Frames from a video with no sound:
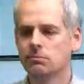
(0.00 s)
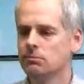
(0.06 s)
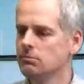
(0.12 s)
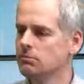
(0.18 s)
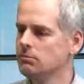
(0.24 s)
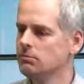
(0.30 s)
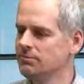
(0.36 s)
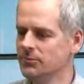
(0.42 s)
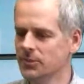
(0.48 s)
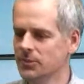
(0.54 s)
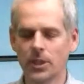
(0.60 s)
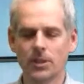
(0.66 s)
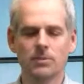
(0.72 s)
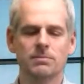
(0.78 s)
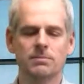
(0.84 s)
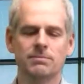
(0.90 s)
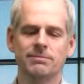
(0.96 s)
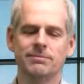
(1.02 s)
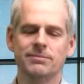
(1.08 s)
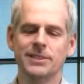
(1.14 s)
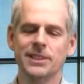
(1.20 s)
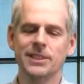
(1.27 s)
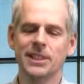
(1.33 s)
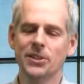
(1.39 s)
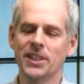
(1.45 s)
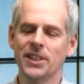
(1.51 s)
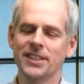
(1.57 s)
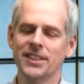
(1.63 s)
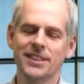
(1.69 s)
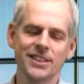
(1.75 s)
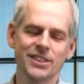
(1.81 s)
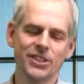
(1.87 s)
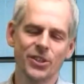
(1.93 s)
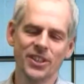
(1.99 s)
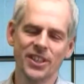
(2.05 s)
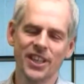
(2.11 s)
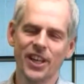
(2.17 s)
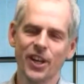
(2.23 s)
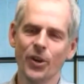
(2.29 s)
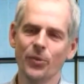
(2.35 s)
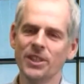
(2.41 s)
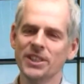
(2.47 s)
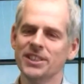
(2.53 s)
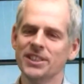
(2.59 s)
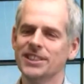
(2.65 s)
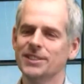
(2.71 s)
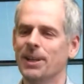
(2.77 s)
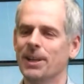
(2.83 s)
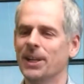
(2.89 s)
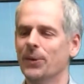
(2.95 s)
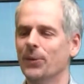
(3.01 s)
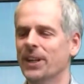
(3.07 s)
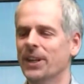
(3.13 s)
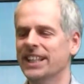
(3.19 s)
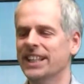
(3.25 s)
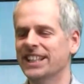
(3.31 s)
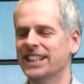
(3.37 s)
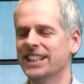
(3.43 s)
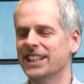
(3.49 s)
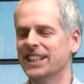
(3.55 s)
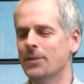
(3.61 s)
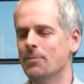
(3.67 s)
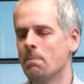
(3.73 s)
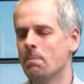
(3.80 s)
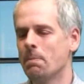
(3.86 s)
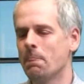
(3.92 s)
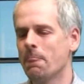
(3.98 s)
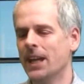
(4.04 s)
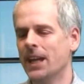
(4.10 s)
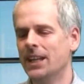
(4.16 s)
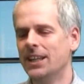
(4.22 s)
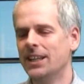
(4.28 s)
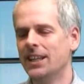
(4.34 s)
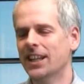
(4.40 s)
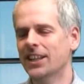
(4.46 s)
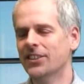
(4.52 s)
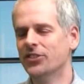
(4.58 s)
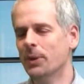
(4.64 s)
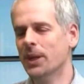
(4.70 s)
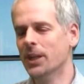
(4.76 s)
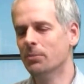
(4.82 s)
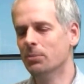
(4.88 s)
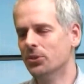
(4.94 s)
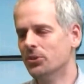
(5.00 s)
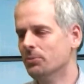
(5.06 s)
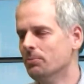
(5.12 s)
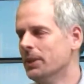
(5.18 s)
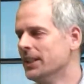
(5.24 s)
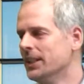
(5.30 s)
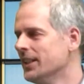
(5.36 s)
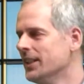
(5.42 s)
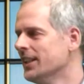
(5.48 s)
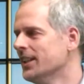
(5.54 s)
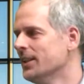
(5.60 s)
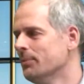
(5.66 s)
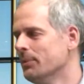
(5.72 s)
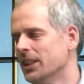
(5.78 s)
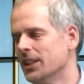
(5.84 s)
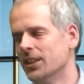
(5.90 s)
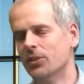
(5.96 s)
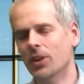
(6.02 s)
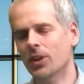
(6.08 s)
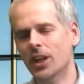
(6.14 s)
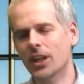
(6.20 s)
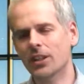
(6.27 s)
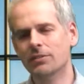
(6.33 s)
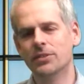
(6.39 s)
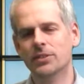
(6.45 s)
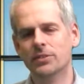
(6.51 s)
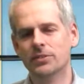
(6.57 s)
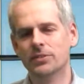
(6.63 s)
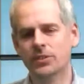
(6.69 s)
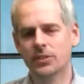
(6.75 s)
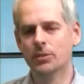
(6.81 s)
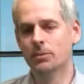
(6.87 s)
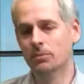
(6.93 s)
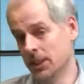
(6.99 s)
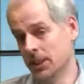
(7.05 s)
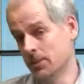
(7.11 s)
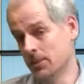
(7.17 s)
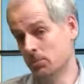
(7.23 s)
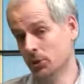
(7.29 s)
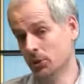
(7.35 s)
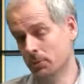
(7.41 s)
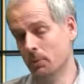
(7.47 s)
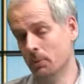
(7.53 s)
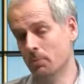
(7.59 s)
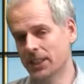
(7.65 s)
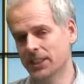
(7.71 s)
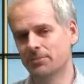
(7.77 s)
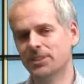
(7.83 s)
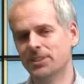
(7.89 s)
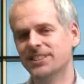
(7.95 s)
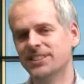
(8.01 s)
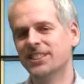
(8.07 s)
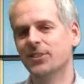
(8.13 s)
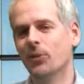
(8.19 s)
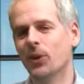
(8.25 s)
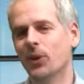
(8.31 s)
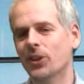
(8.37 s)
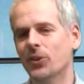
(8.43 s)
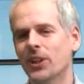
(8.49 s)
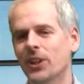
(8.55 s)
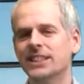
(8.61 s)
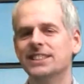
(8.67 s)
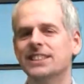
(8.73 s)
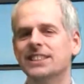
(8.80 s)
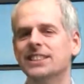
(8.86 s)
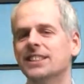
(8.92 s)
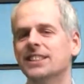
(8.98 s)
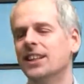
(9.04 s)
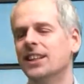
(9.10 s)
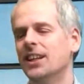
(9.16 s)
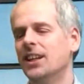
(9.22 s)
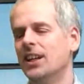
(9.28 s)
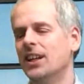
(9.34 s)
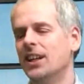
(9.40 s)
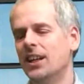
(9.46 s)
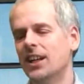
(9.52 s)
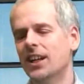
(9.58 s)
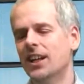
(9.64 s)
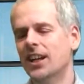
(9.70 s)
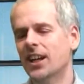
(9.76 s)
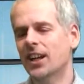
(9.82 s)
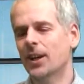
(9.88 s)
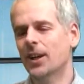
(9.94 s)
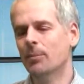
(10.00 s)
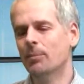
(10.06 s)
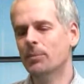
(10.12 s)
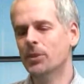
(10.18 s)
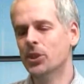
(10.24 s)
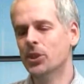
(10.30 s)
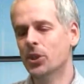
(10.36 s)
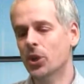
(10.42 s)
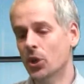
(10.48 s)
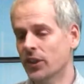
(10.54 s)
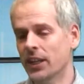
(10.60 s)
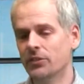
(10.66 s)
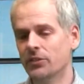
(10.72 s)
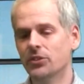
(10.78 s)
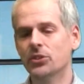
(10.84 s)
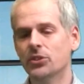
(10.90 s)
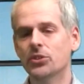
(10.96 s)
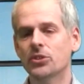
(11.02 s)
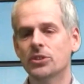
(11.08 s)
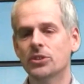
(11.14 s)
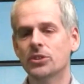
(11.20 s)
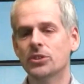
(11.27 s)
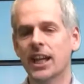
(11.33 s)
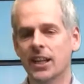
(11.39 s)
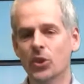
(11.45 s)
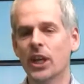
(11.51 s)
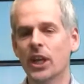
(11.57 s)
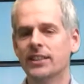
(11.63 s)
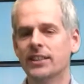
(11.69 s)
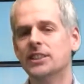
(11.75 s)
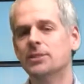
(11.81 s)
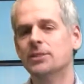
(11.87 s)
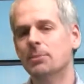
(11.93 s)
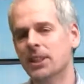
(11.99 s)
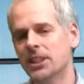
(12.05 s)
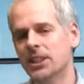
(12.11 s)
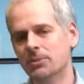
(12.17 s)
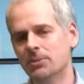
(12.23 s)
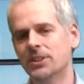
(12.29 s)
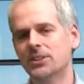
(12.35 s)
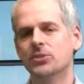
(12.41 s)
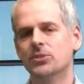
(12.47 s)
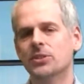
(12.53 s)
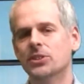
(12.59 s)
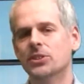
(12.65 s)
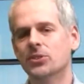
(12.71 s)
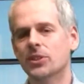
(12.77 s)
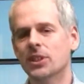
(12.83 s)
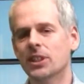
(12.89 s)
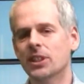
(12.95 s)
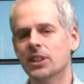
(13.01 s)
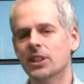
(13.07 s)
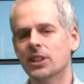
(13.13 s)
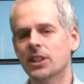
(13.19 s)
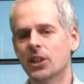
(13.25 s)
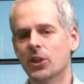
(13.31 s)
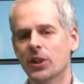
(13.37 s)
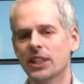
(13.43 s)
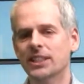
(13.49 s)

No, that is on our wish list, by the way. To be able to make a graph of your multiple measurements at one location, you also have to connect each measurement to a location.